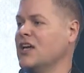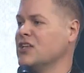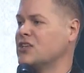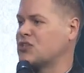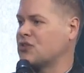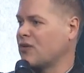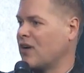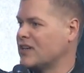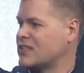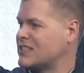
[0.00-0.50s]

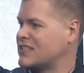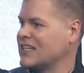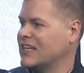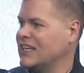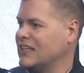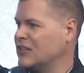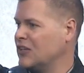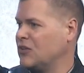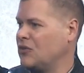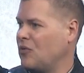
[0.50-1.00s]
Trust
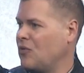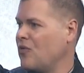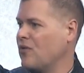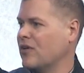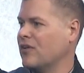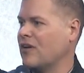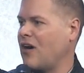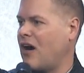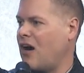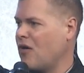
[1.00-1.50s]
in the
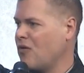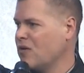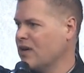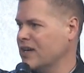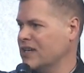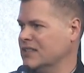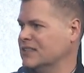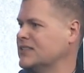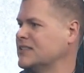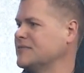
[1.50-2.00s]
Lord
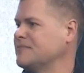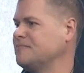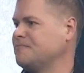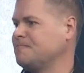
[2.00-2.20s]
always.